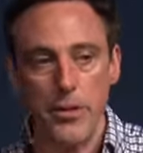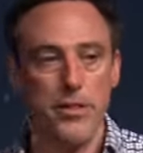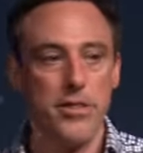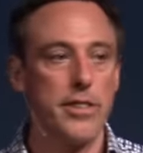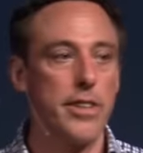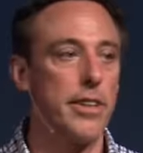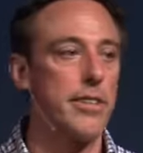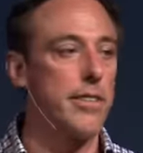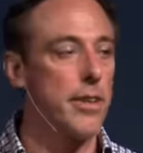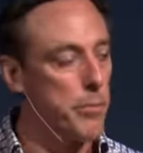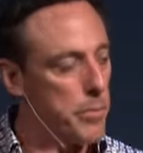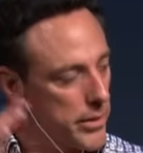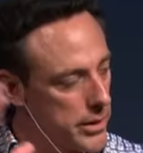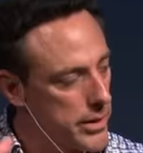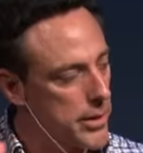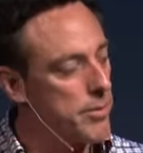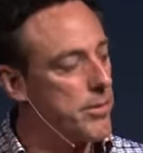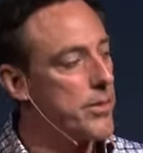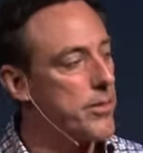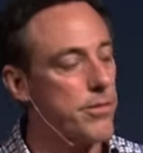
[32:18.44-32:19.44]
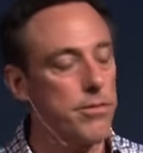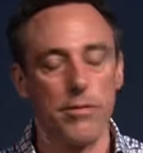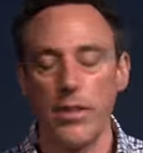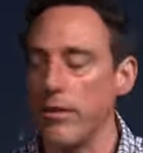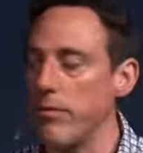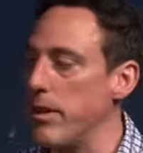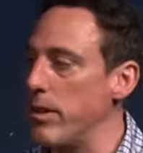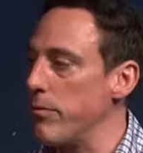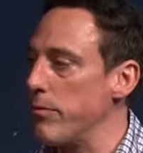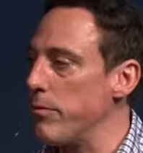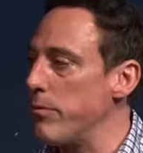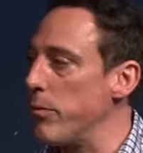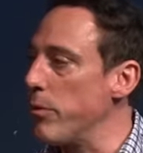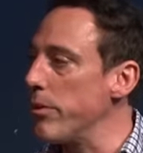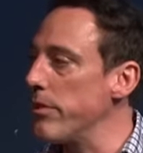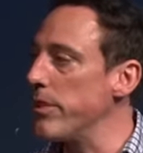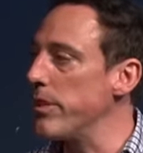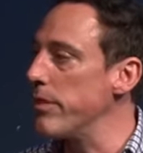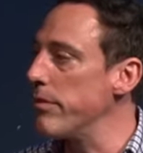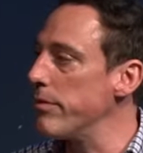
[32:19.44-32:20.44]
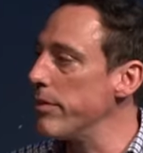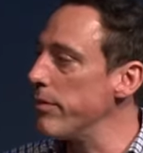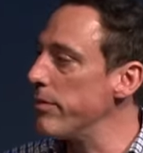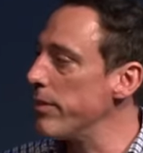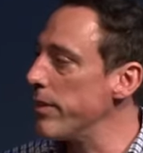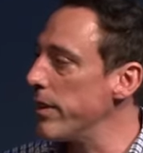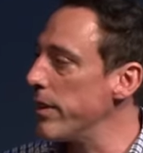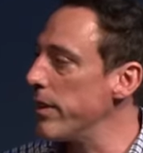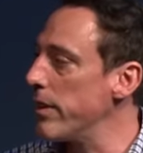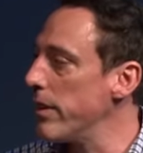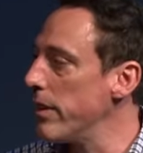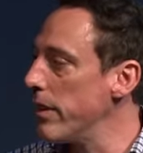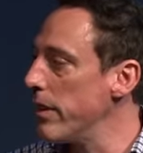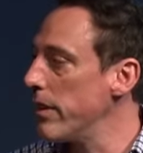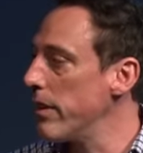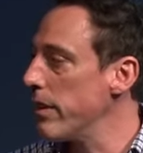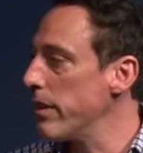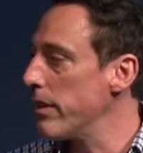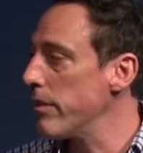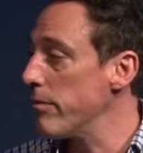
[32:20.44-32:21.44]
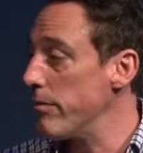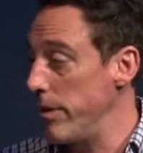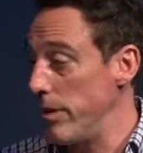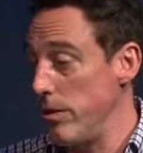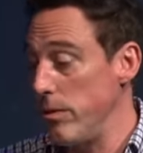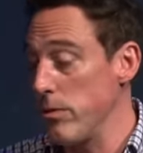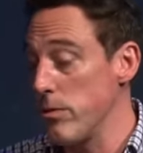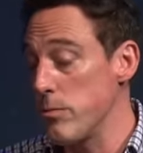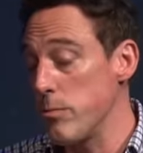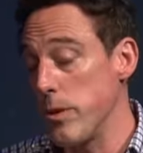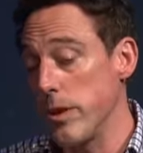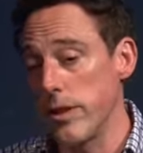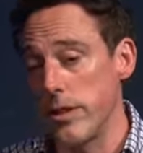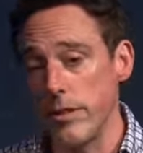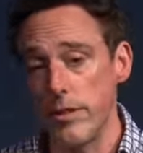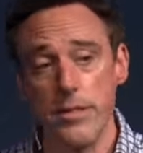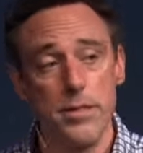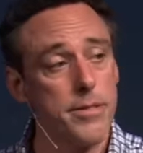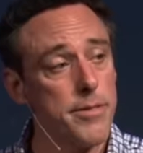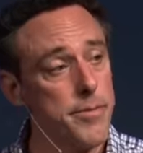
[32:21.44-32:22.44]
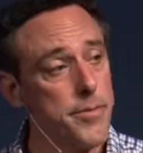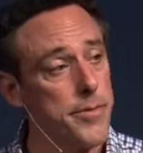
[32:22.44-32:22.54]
six, and I believe it's right around fourteen and fifteen. Read those words.